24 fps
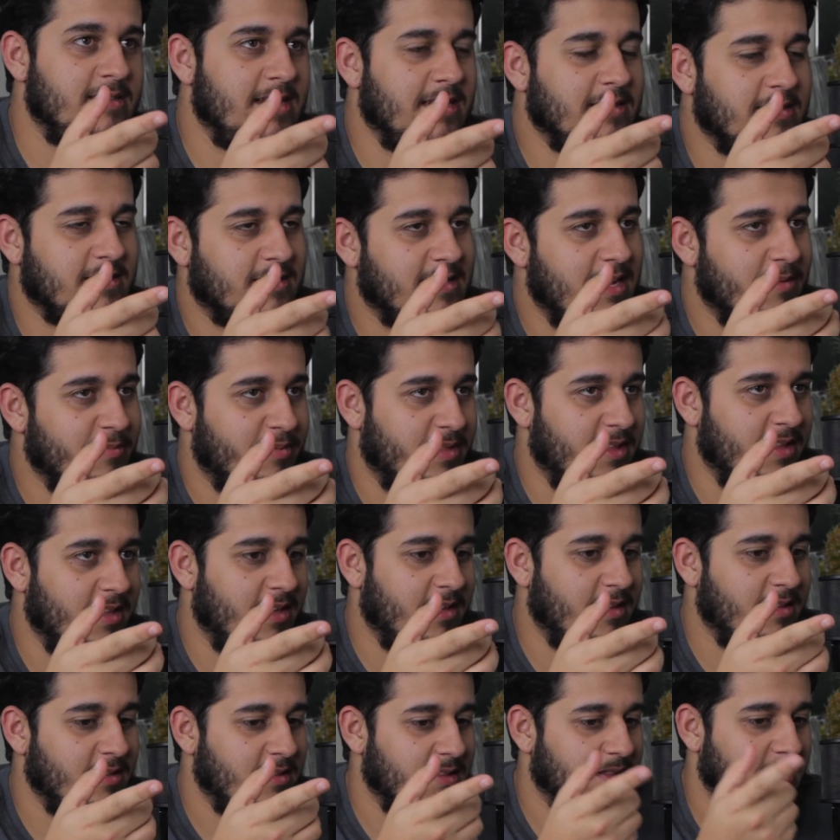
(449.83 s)
like the same
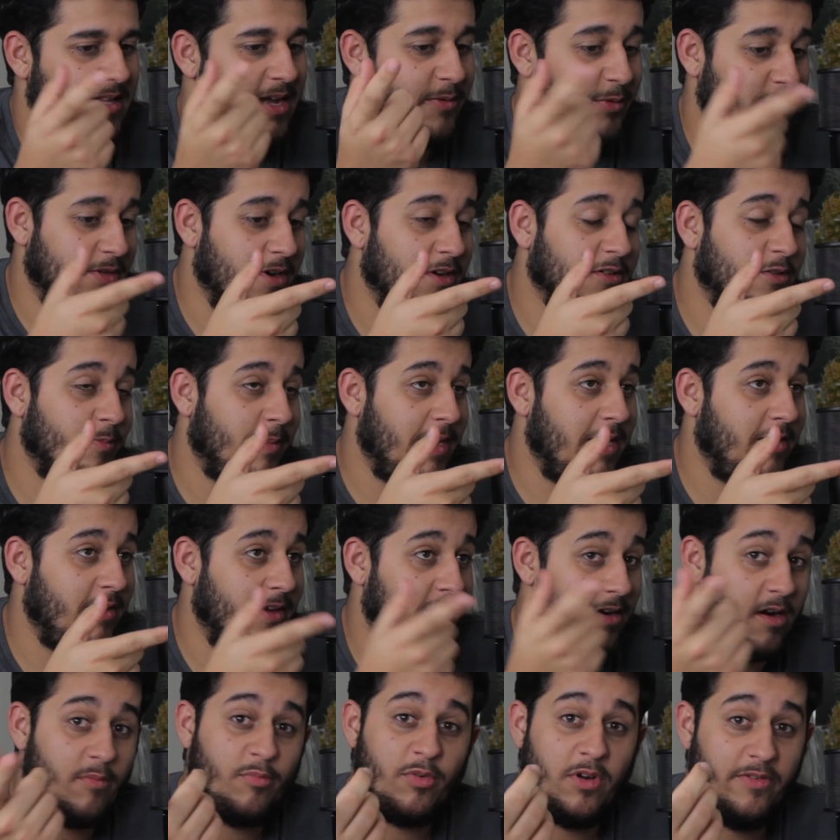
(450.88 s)
thing that we talked about
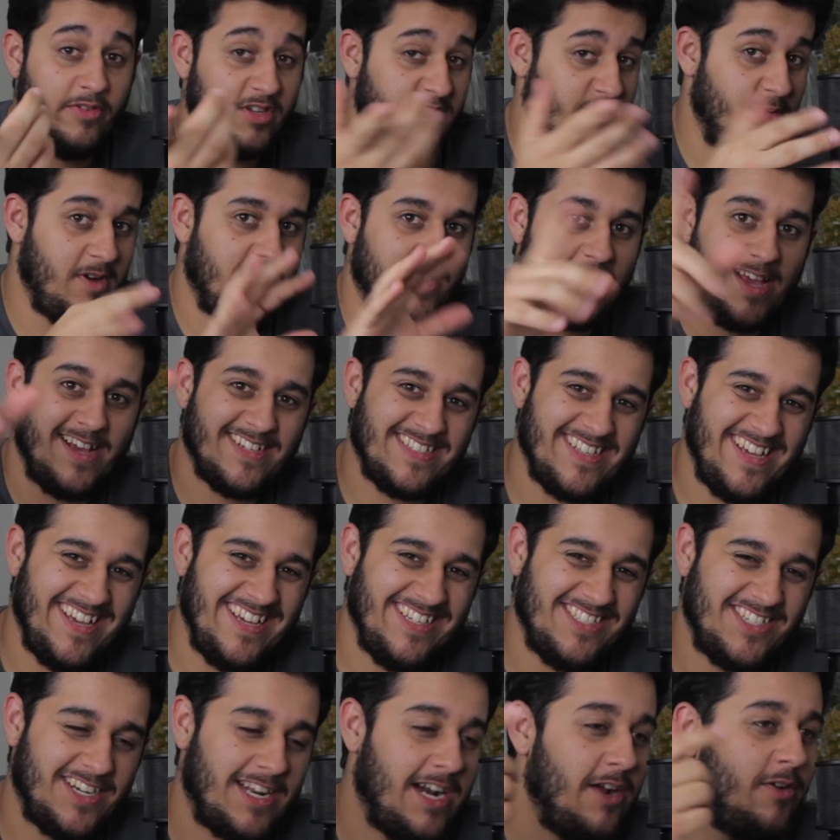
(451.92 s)
in our previous podcast. Hey,
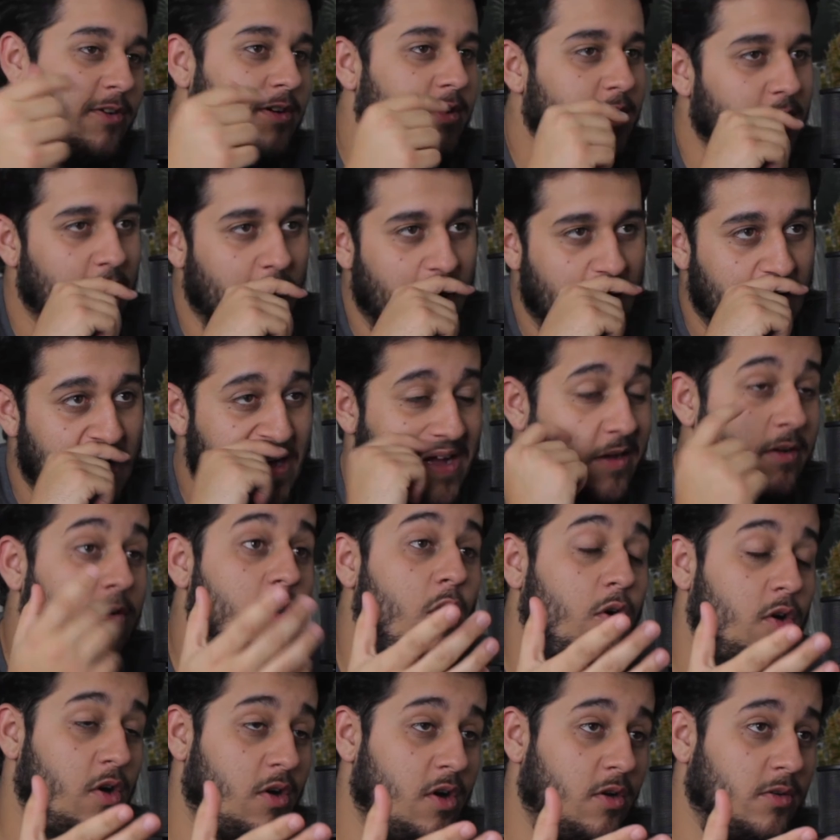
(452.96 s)
check it out.
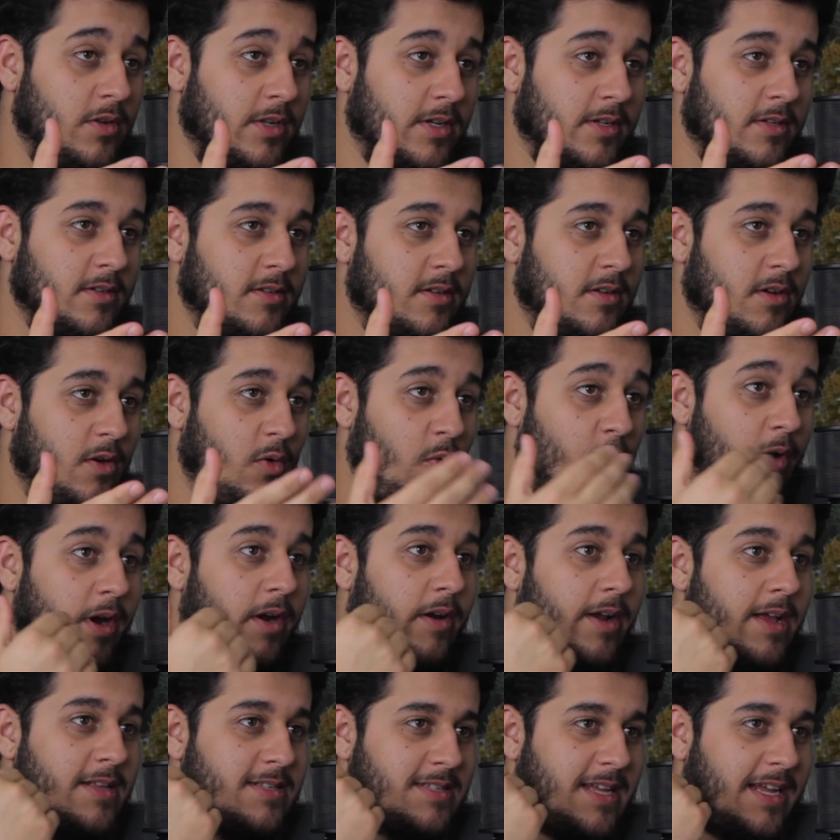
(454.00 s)
Coca-Cola, where
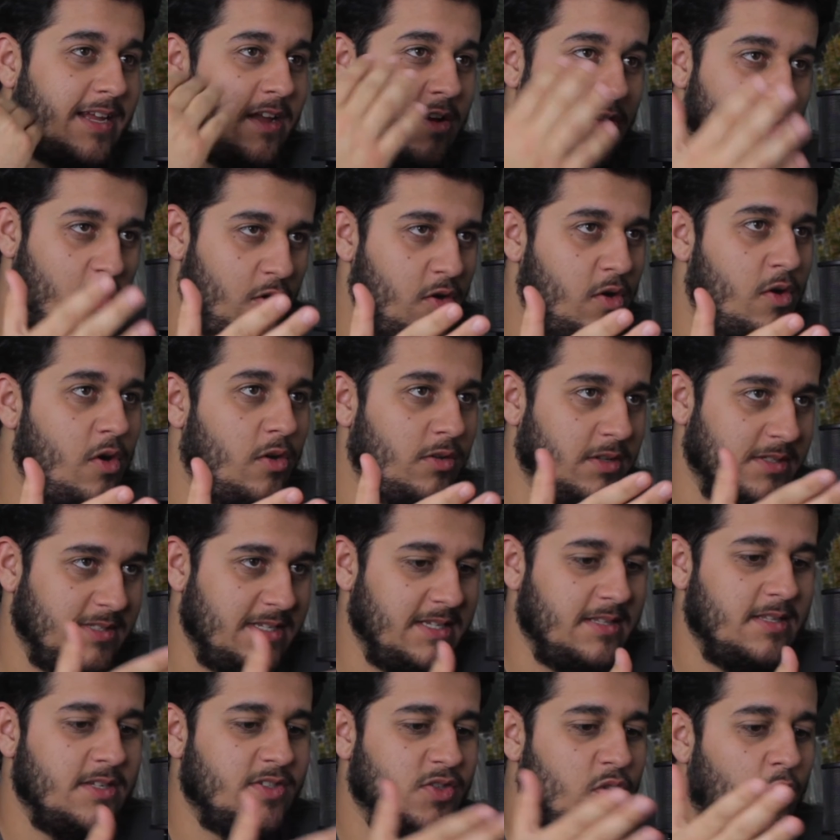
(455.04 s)
it's like Coca-Cola
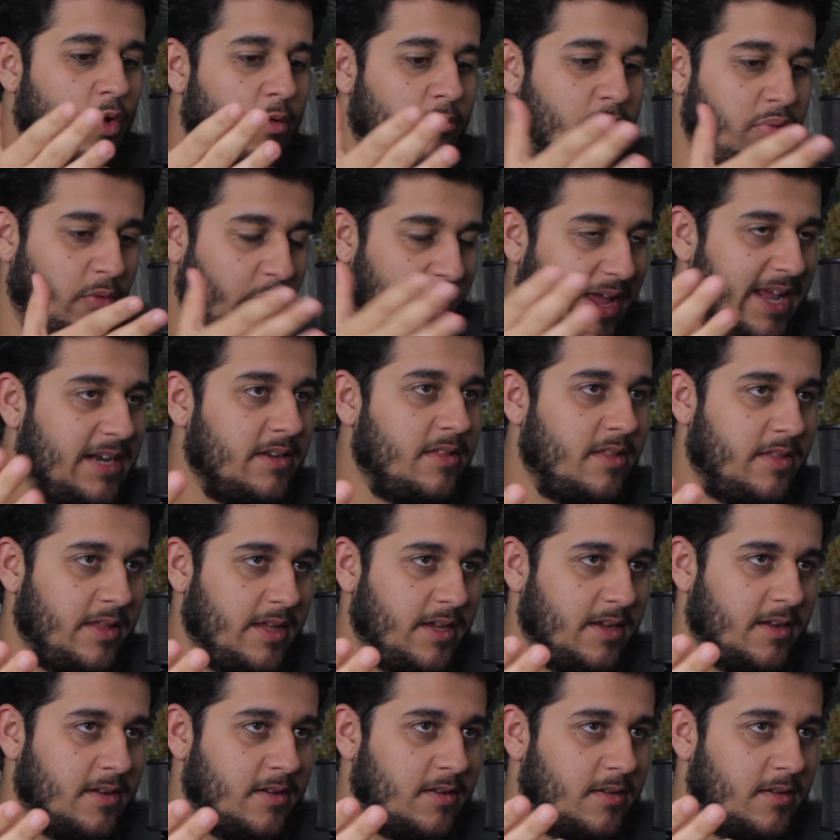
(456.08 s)
did this whole brand thing.